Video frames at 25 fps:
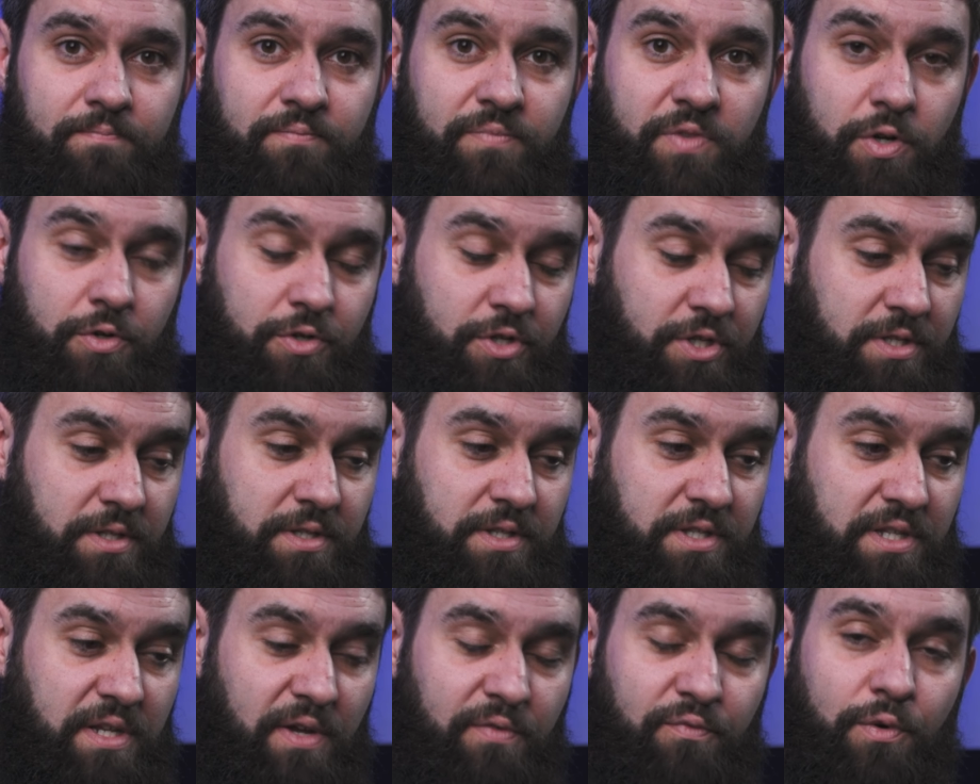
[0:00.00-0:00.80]
They're just
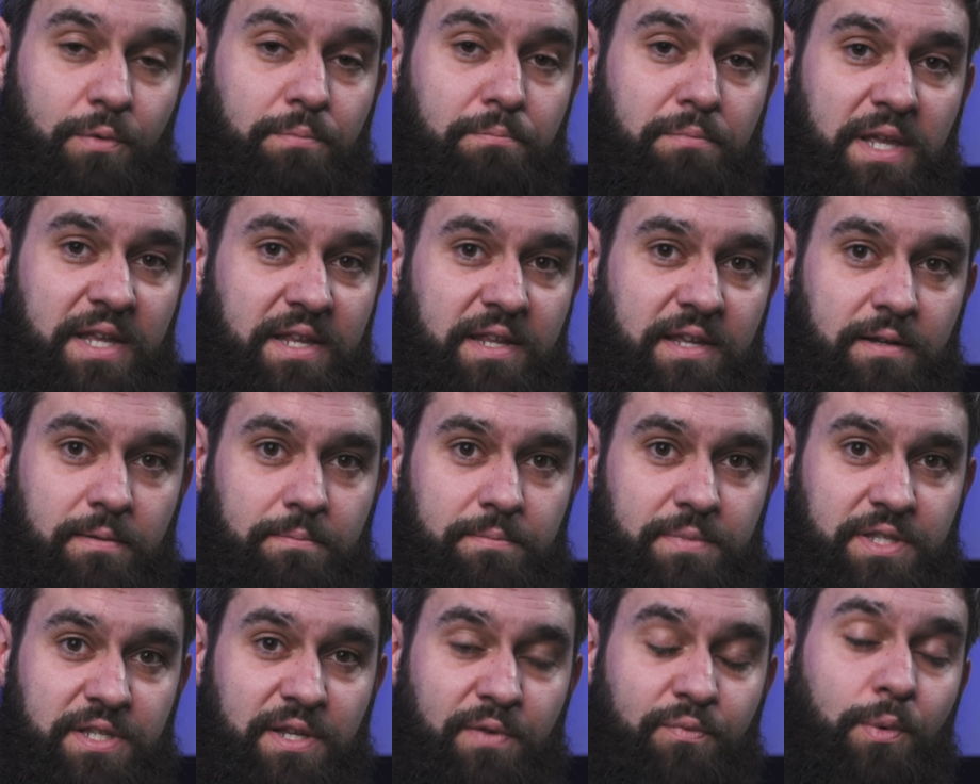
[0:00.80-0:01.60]
different
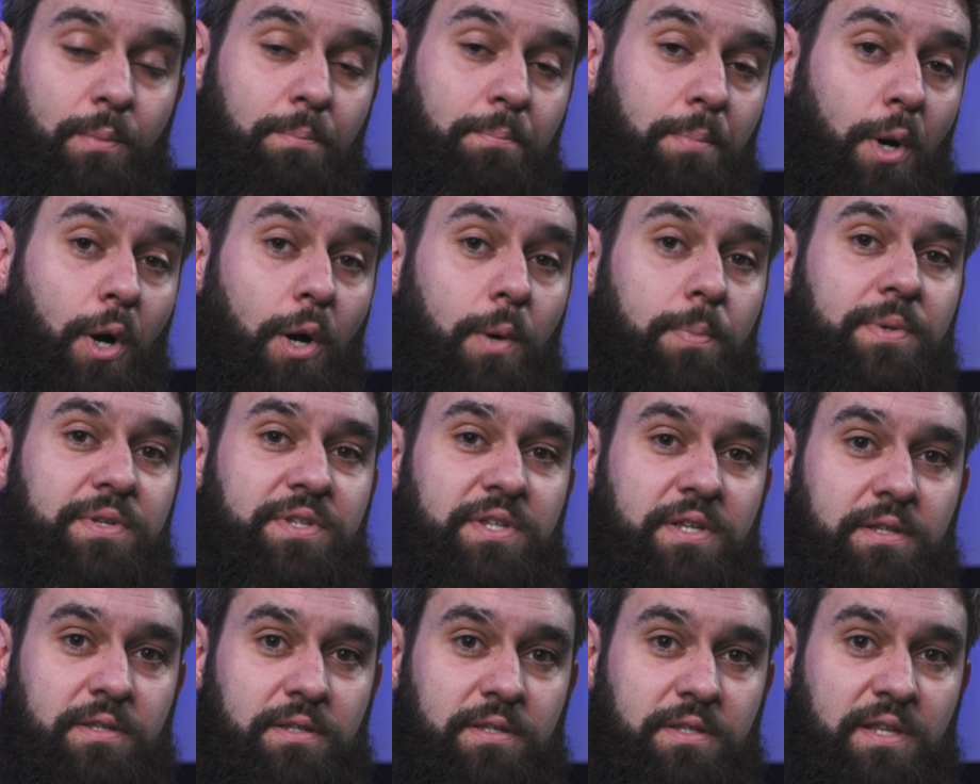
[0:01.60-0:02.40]
mediums, different
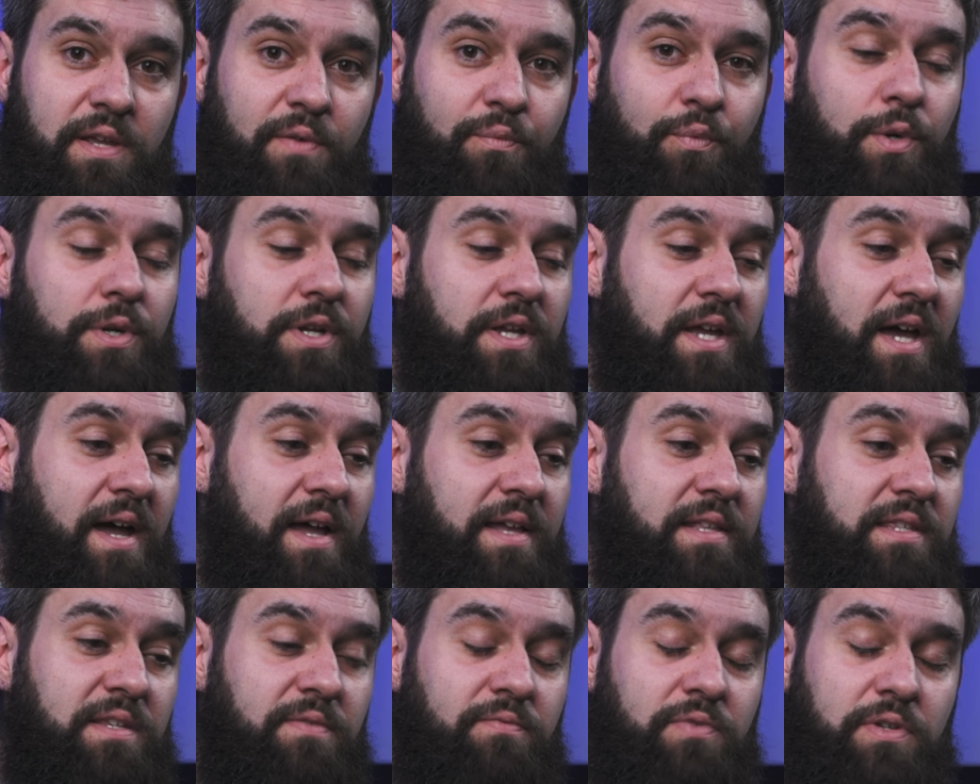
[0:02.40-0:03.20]
purposes, different
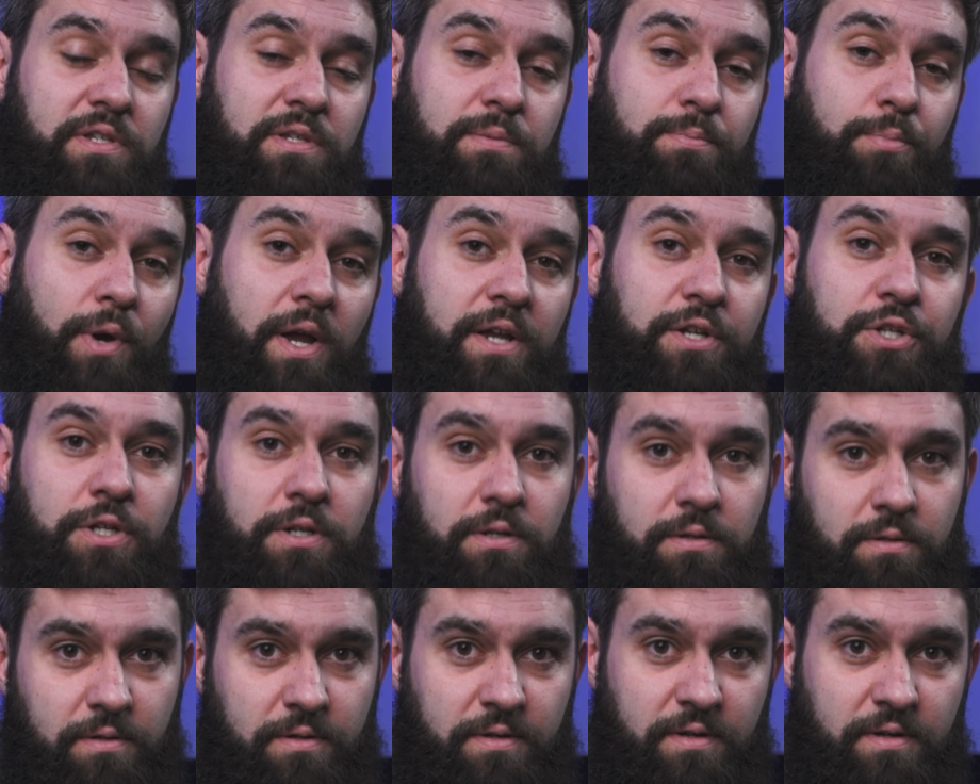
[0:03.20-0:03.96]
kinds of expression.